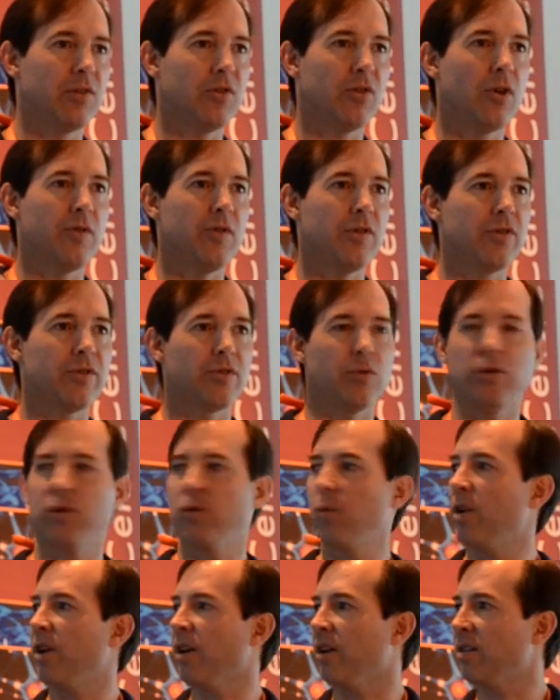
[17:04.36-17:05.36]
service through
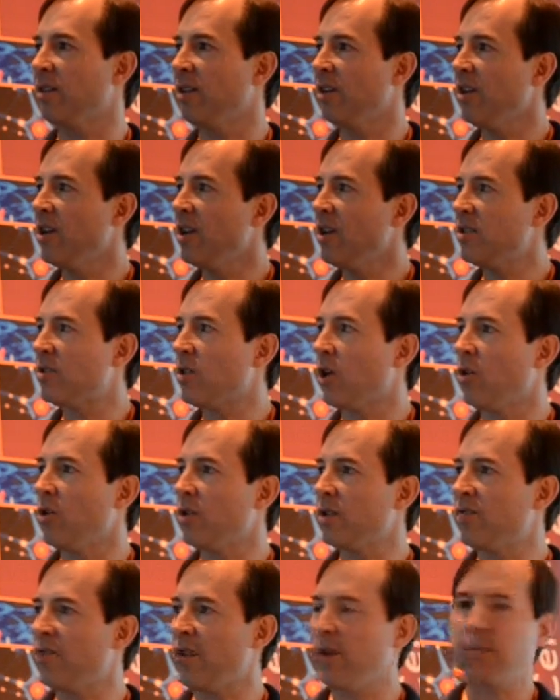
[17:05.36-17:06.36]
Twitter. So
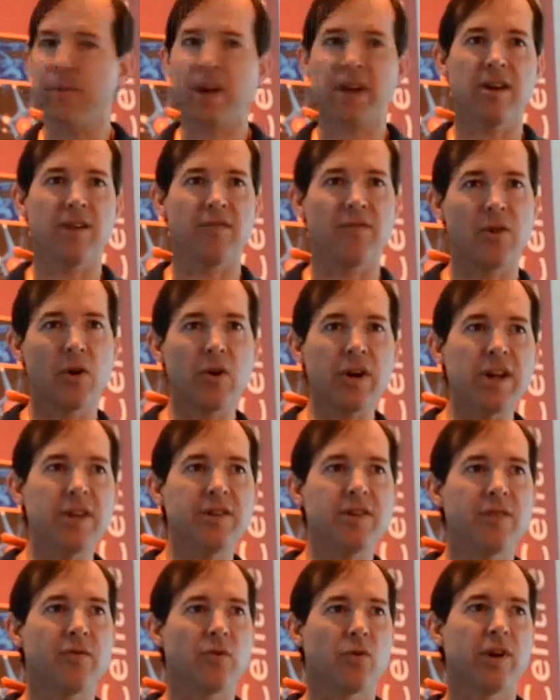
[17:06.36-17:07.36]
it's making it very
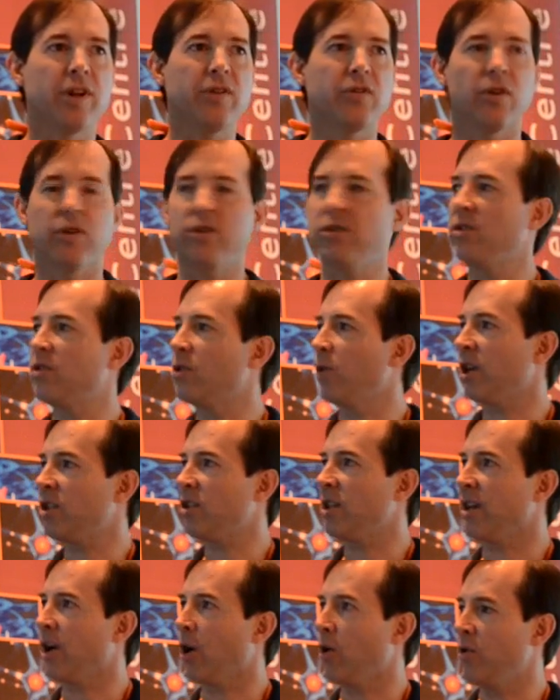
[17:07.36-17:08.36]
easy for researchers to
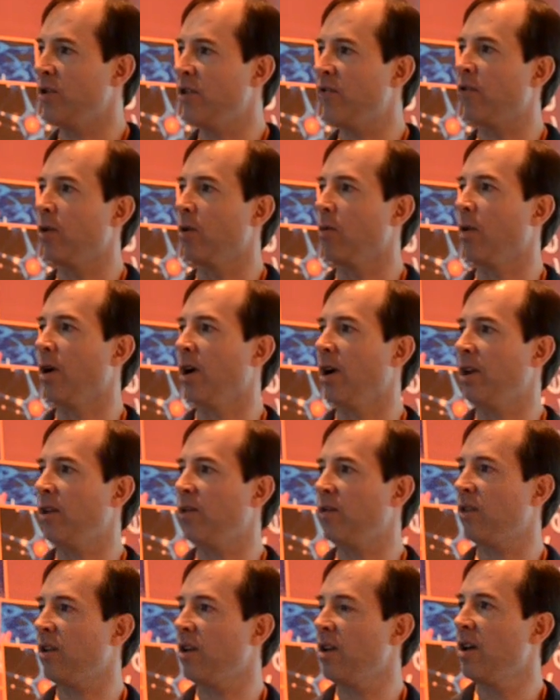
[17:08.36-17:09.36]
actually go different
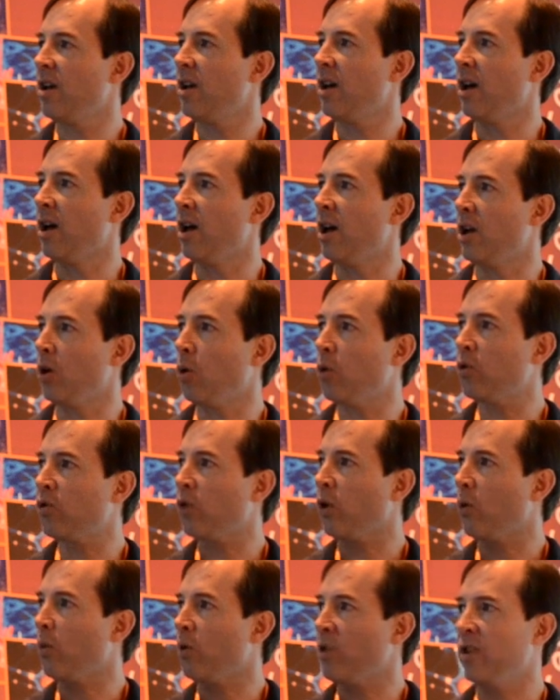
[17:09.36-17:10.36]
ways. And
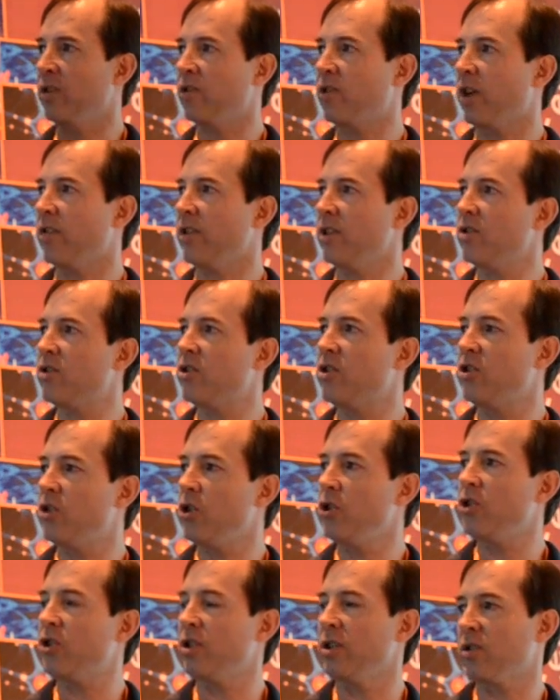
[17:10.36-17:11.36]
also within inside the
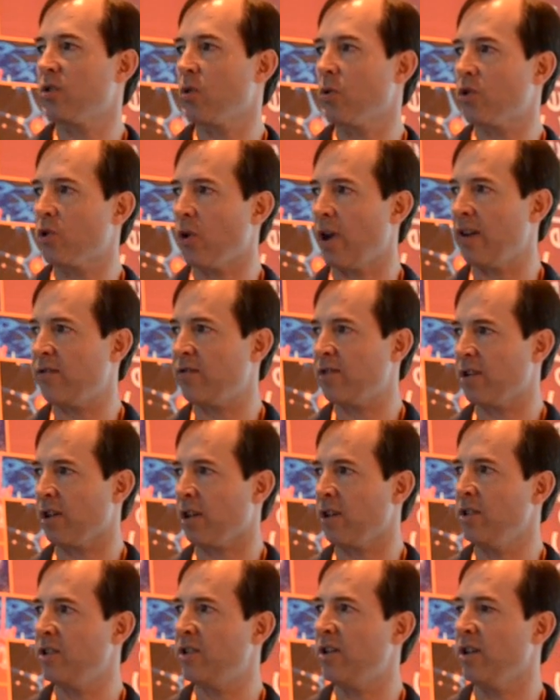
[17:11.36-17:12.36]
institution, this also has
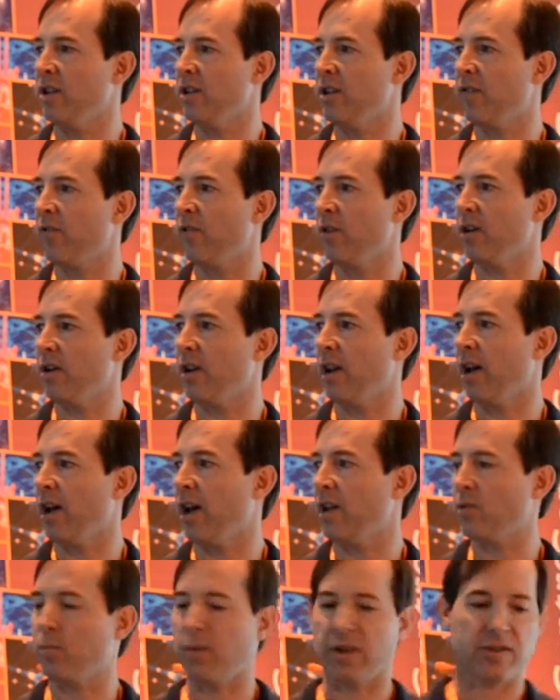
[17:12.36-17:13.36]
to consider different
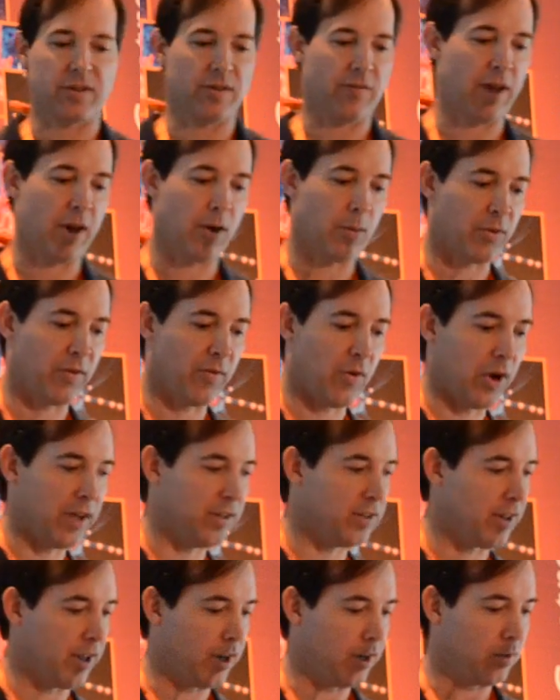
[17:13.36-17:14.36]
aspects of how it
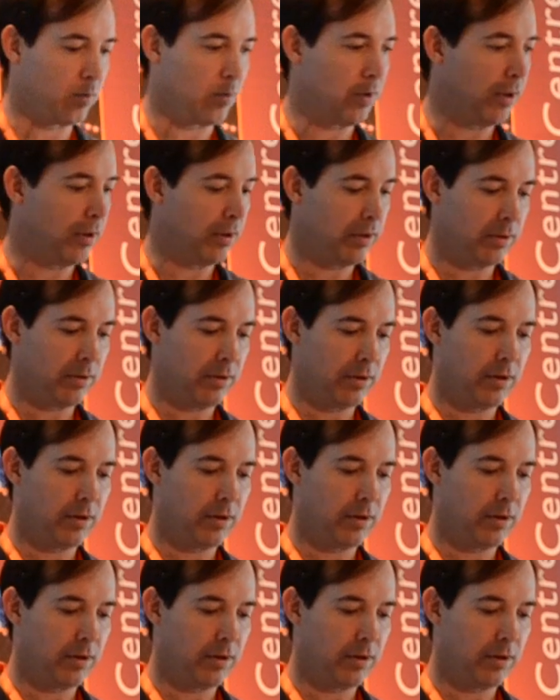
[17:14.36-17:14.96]
provides that as well.